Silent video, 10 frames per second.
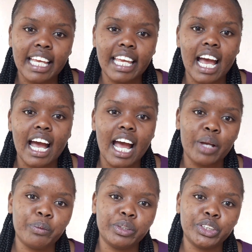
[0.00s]
Yeah, I
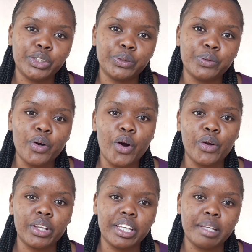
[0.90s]
wish you
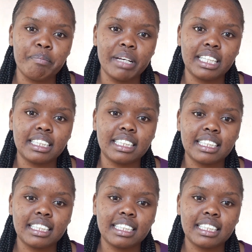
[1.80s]
all the best.